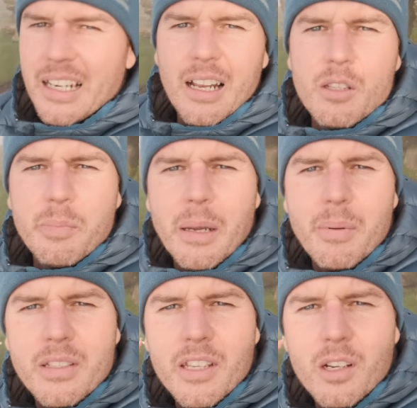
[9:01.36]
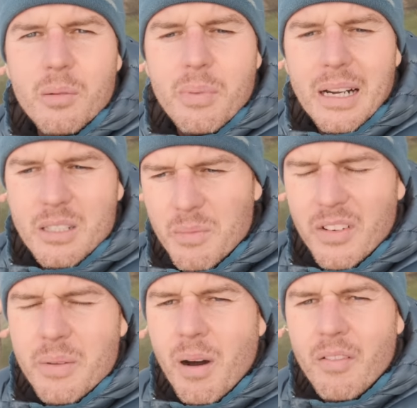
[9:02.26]
hello to people as they come past. I'm not
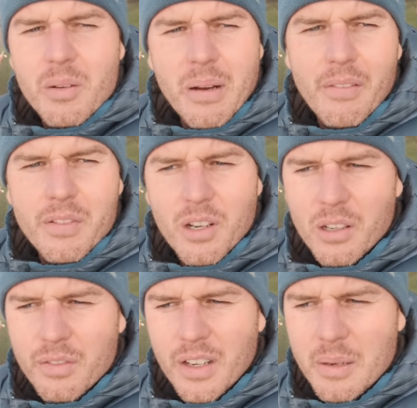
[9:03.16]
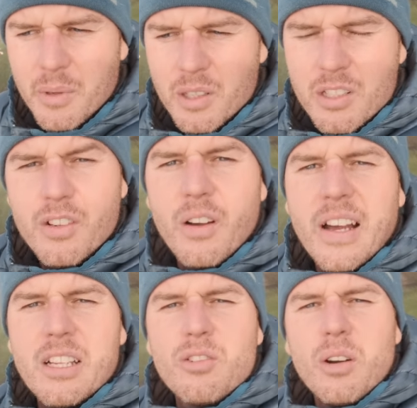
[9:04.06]
really bothered about photography anymore because I've got
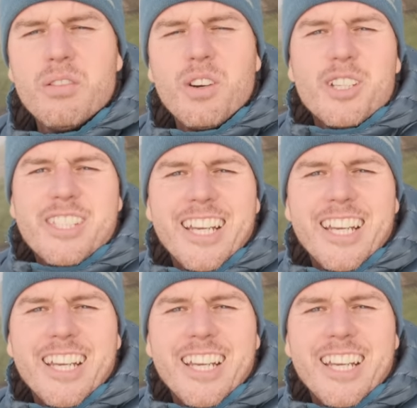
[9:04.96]
that drone footage.